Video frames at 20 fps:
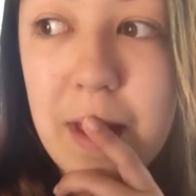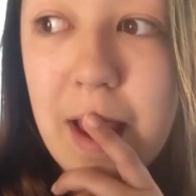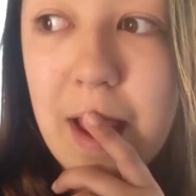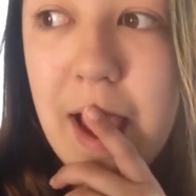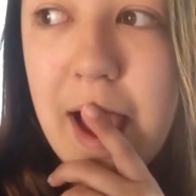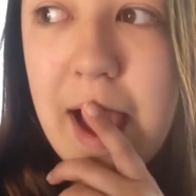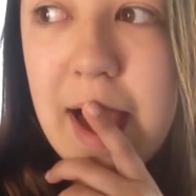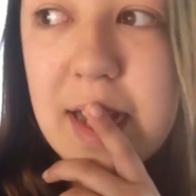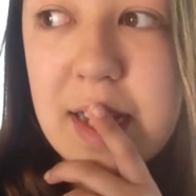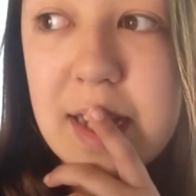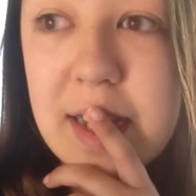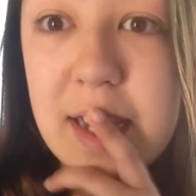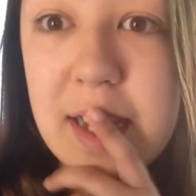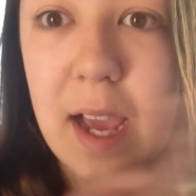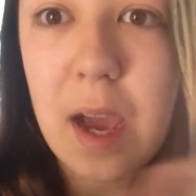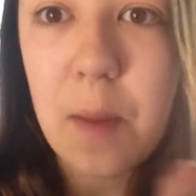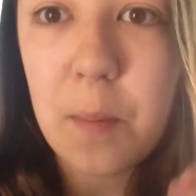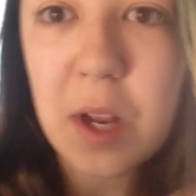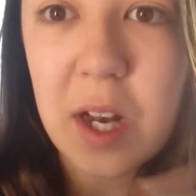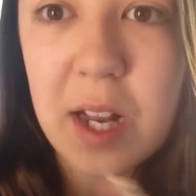And
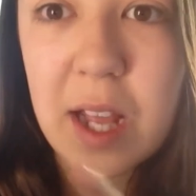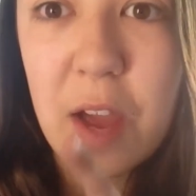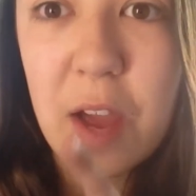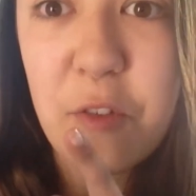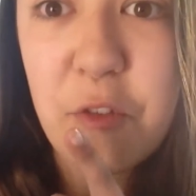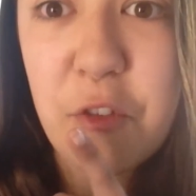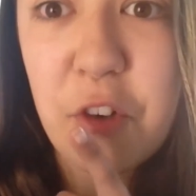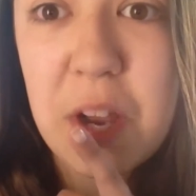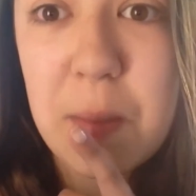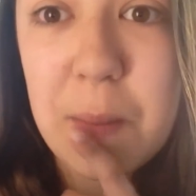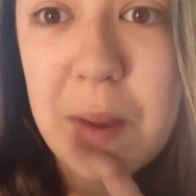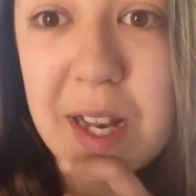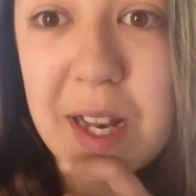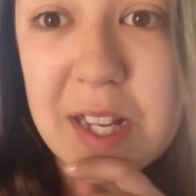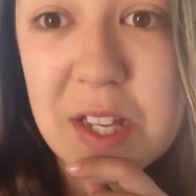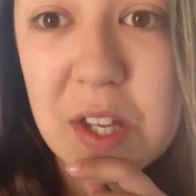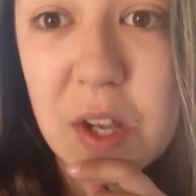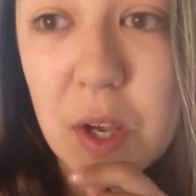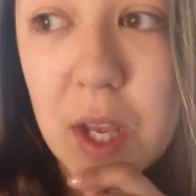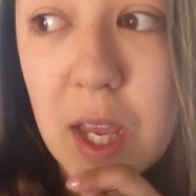yeah, I'm going to get a free
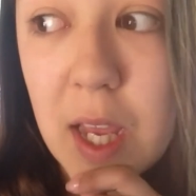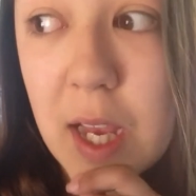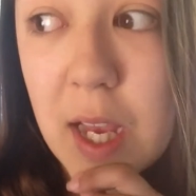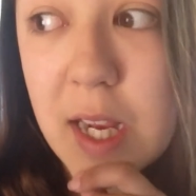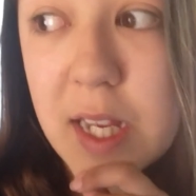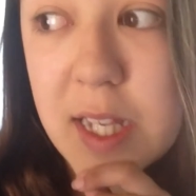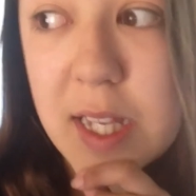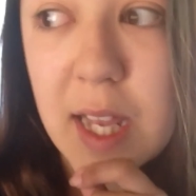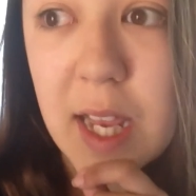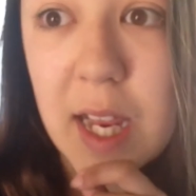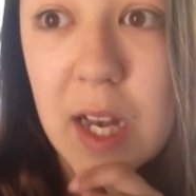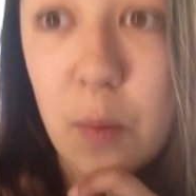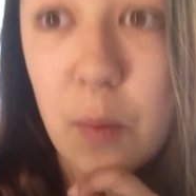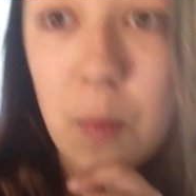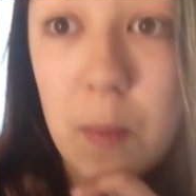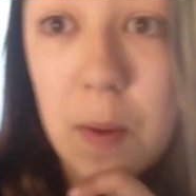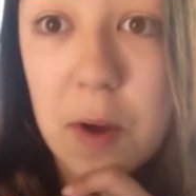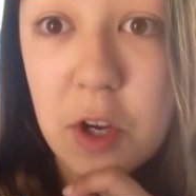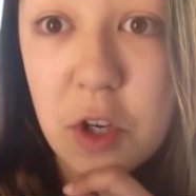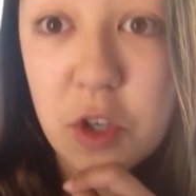Millie's cookie because I get it with
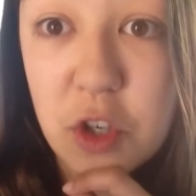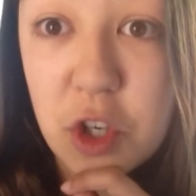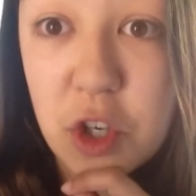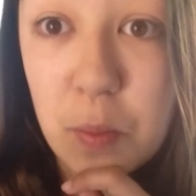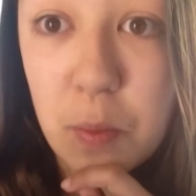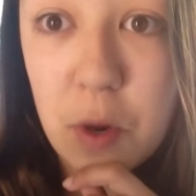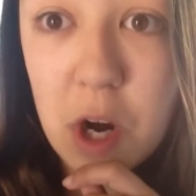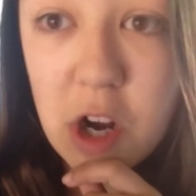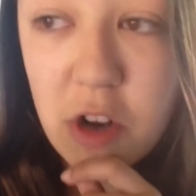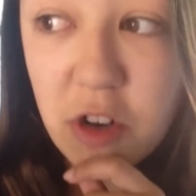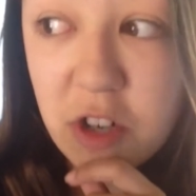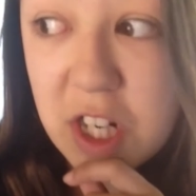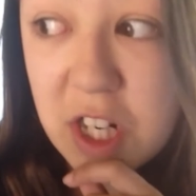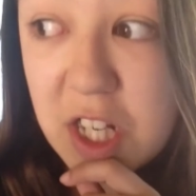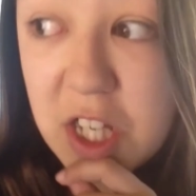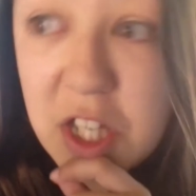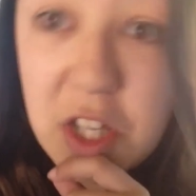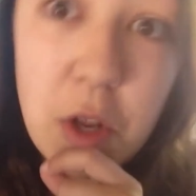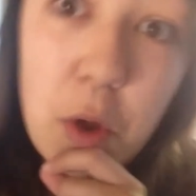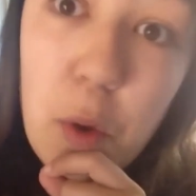my O2 priority,
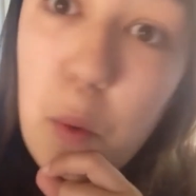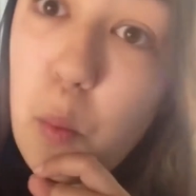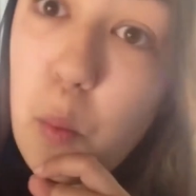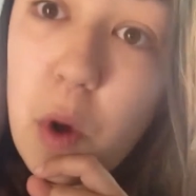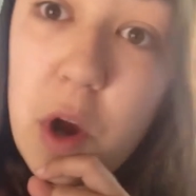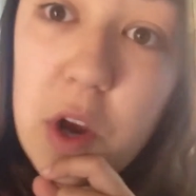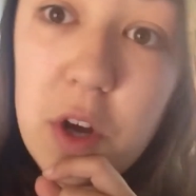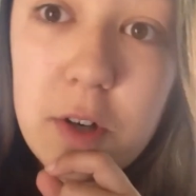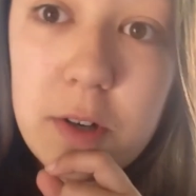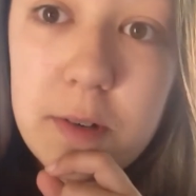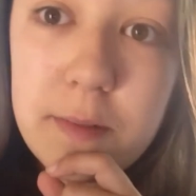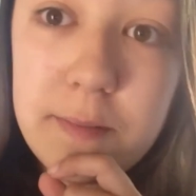so why not?